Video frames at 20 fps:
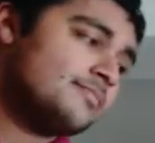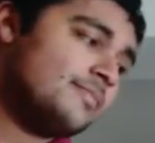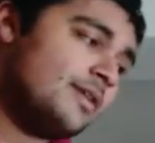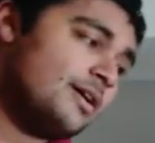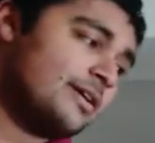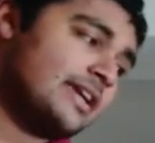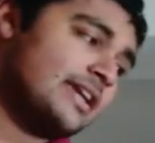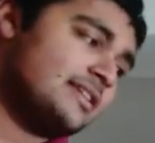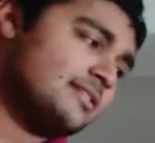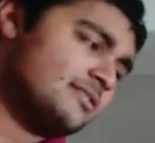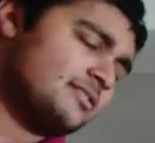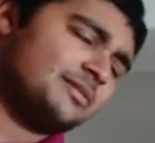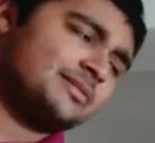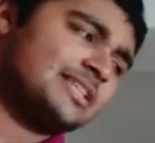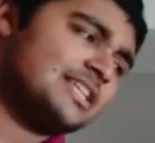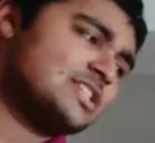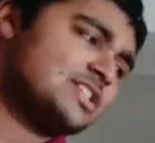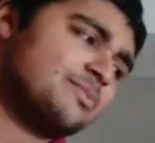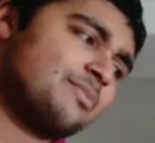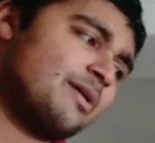Okay, so
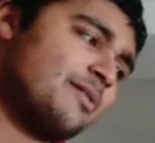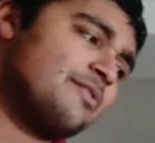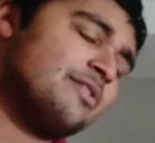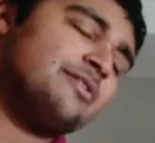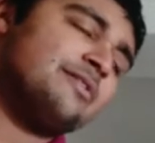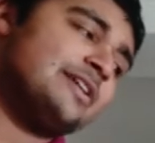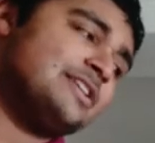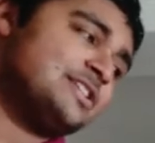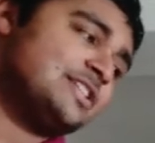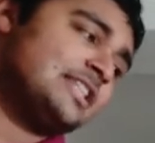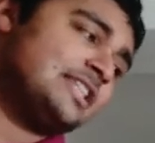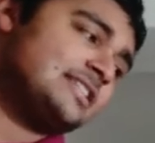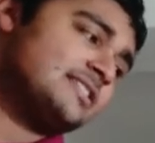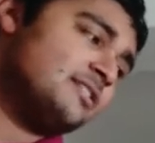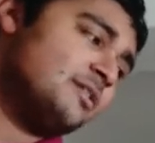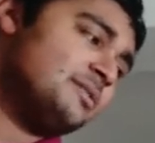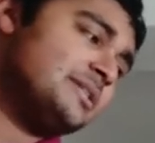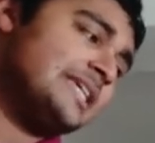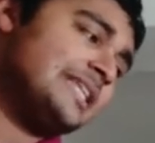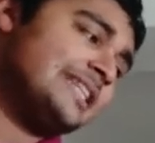essentially by rearranging this,
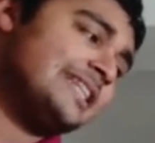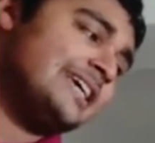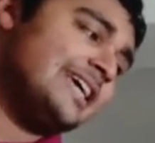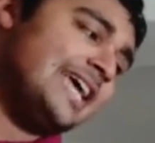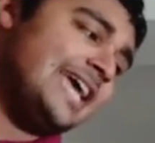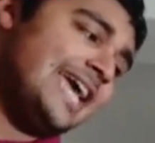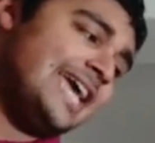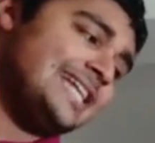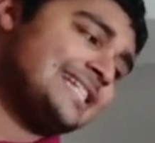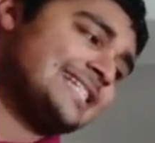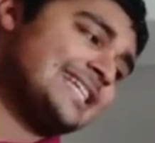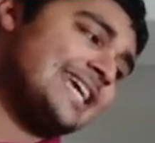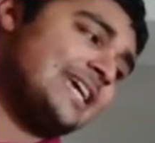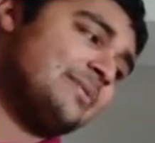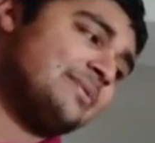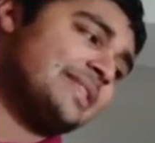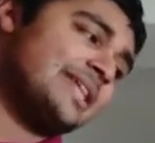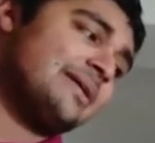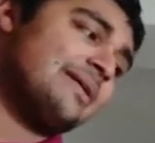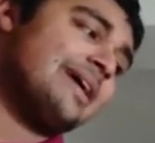noting that SK
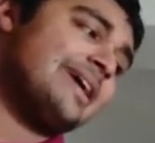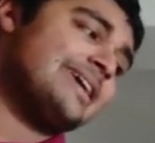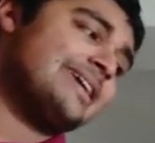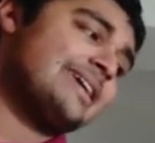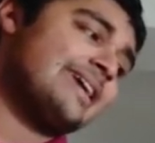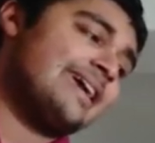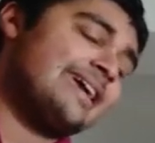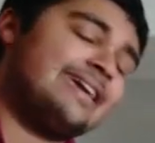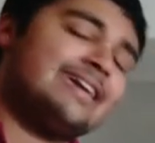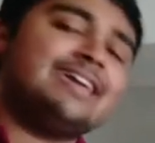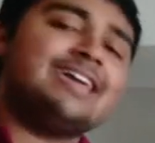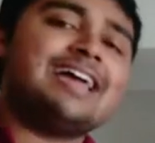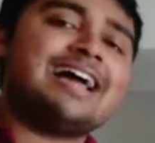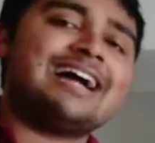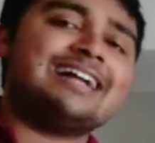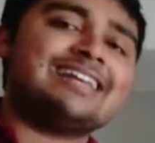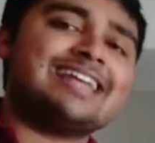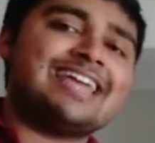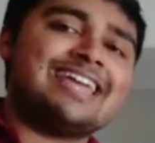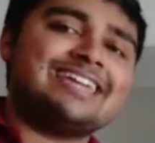without AK
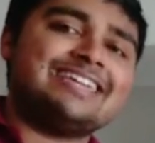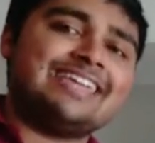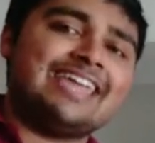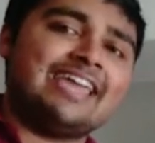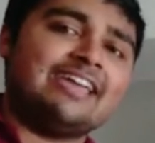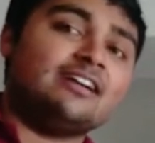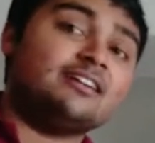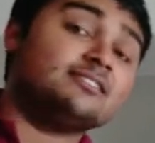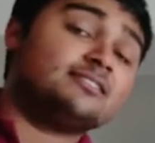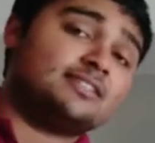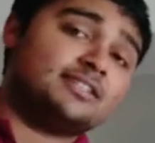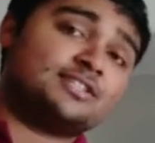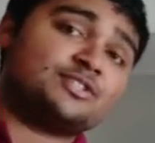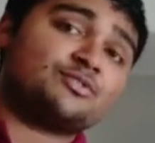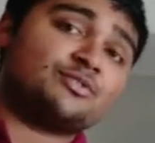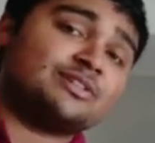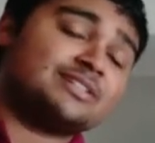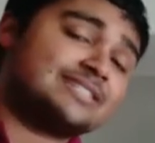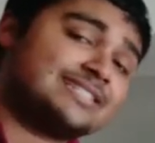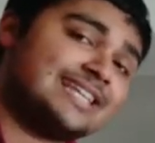and AK are
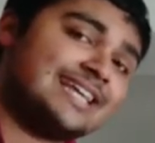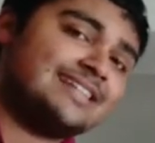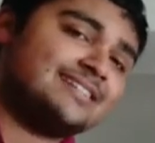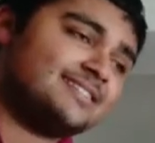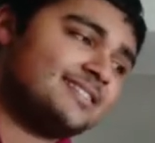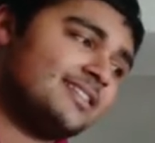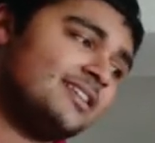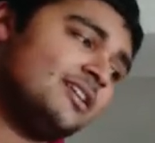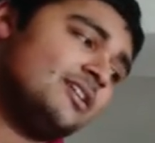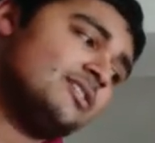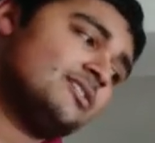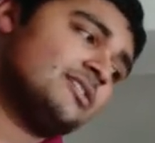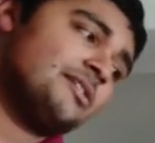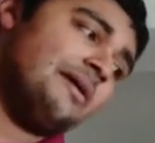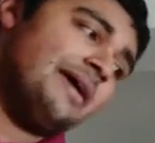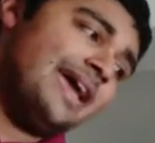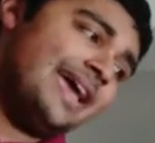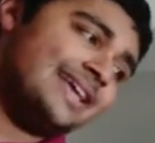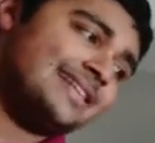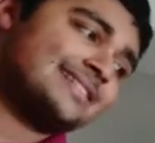disjoint sets. So
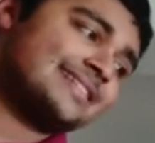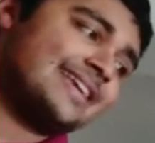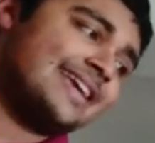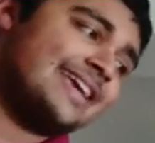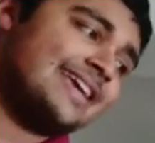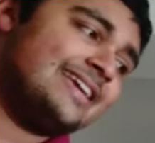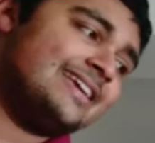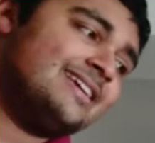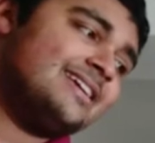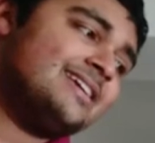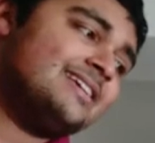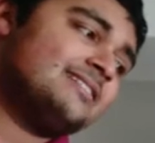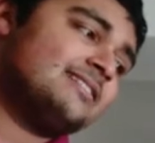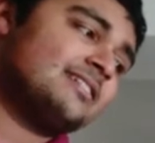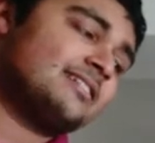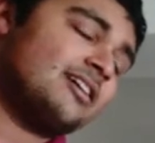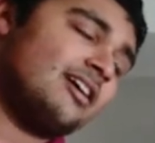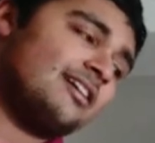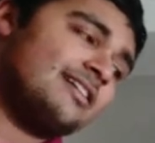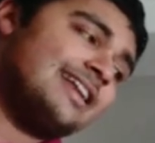SK, the
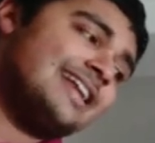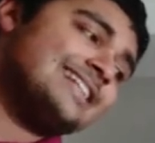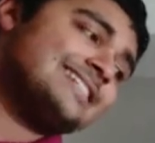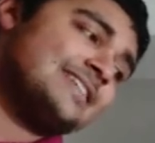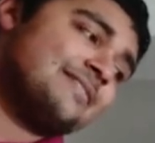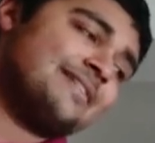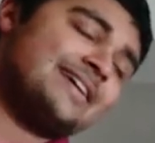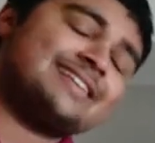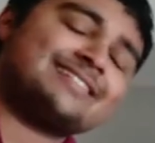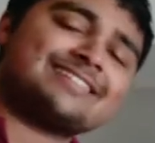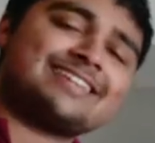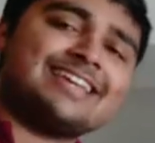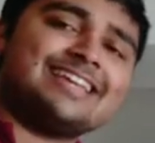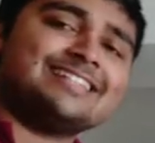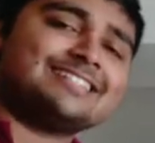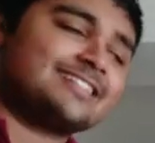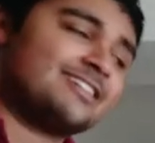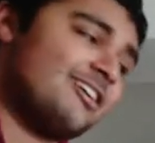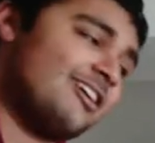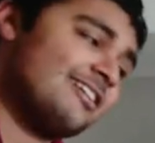cardinality of SK is
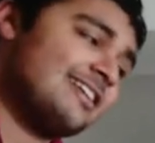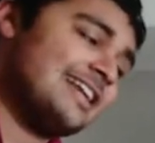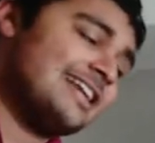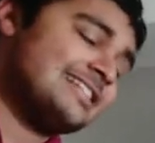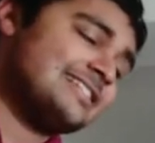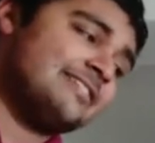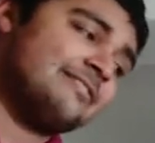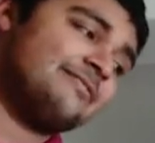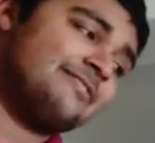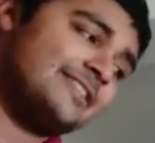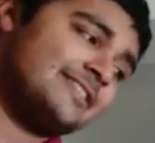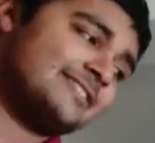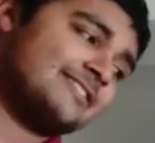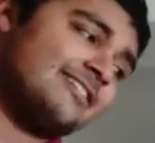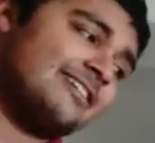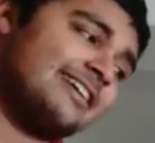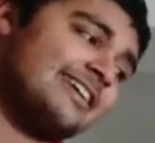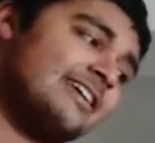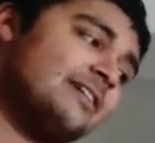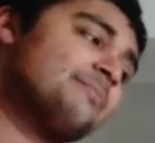the cardinality of this guy
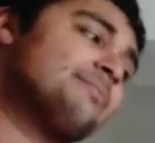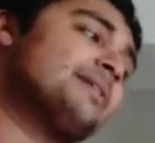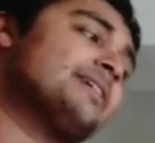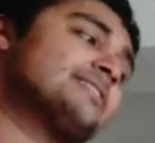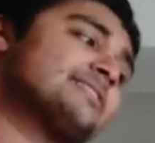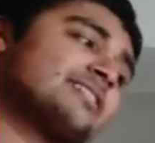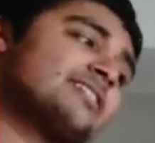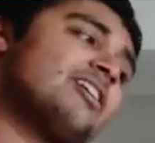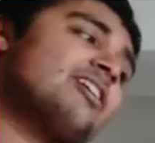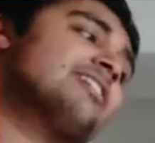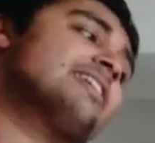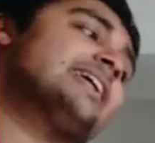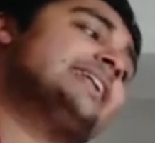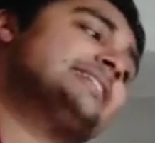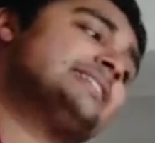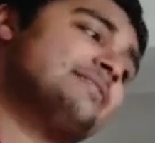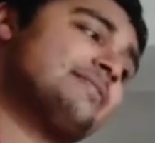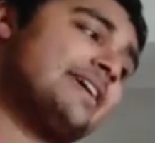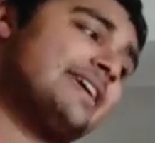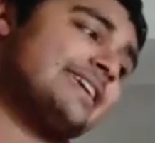here plus the cardinality
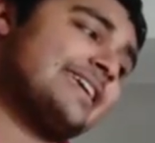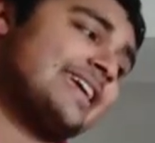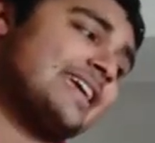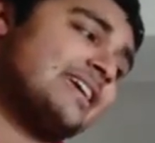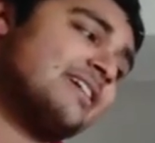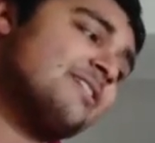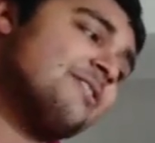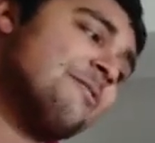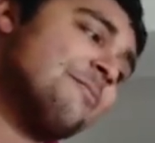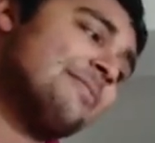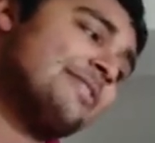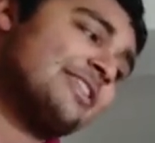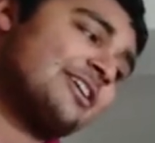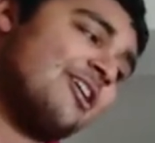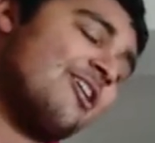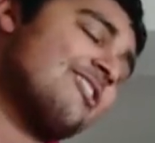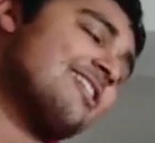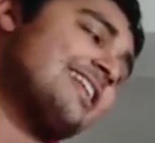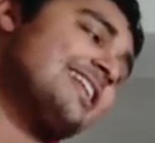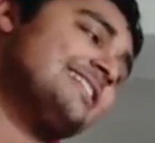of AK, but the
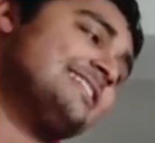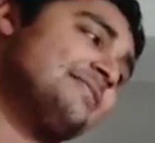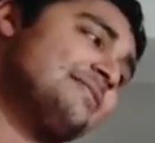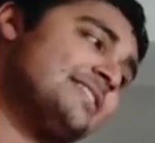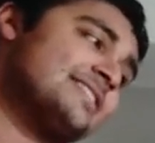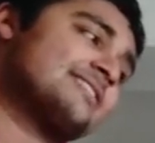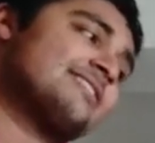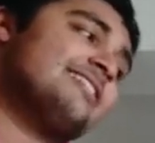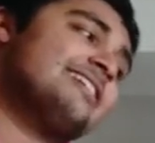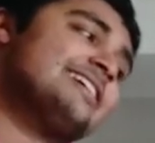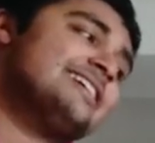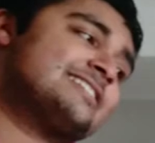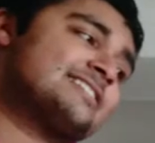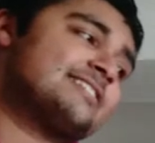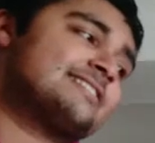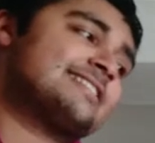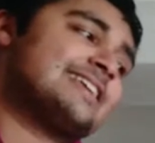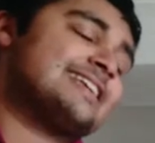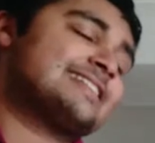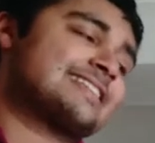cardinality of this guy here is
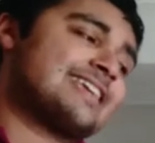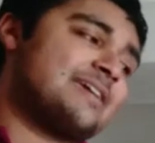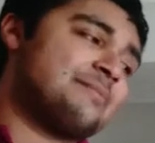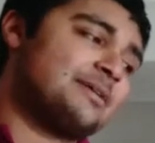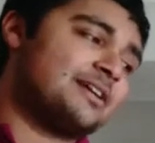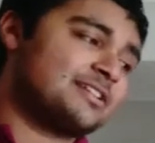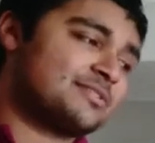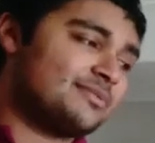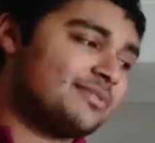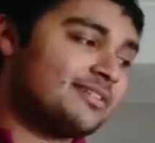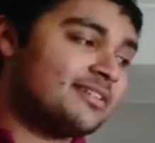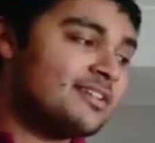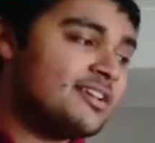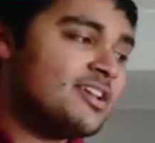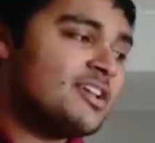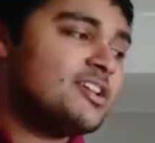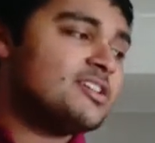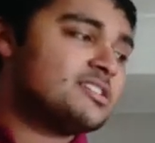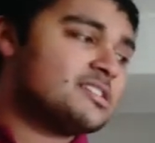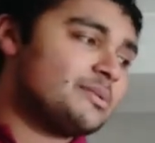just SK-1,
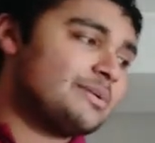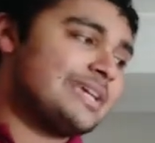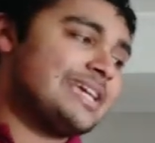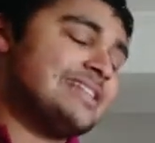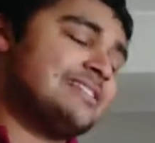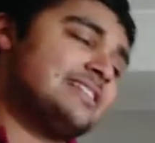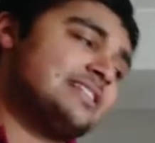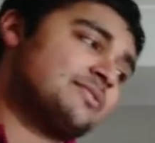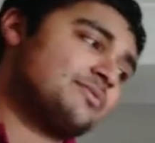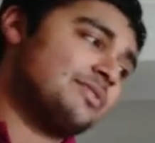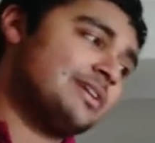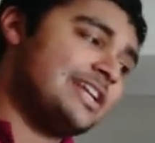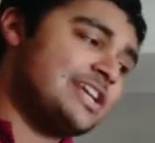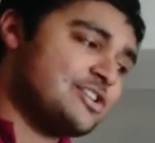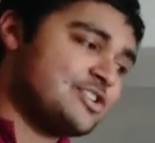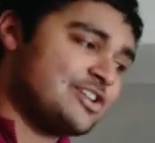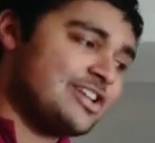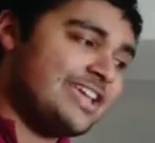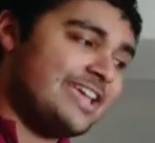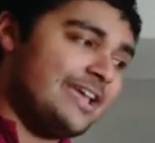so we get this
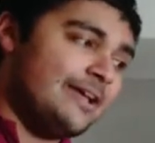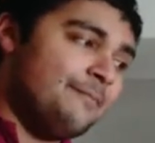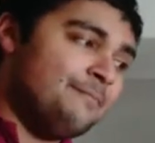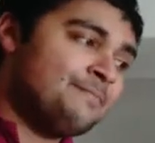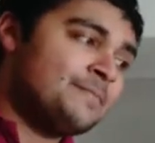relation here.